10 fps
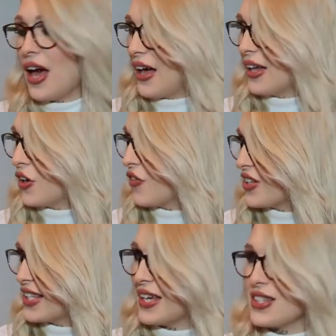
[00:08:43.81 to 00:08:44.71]
and
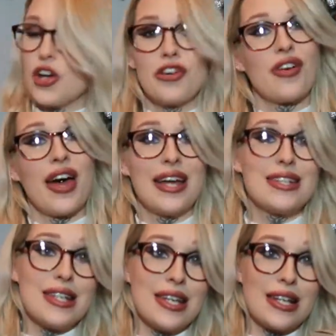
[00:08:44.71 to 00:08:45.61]
obviously is over
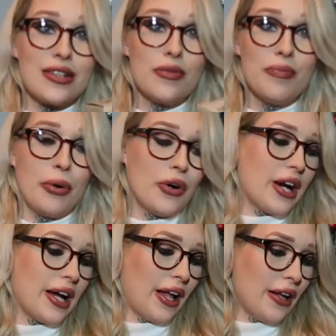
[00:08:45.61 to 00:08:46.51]
18.
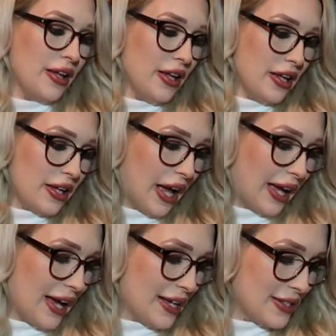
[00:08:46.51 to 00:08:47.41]
But I
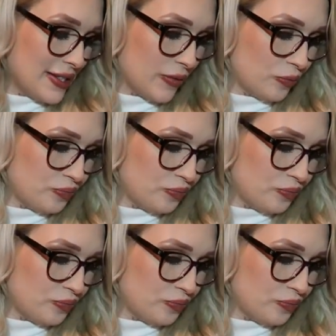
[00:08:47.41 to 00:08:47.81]
guess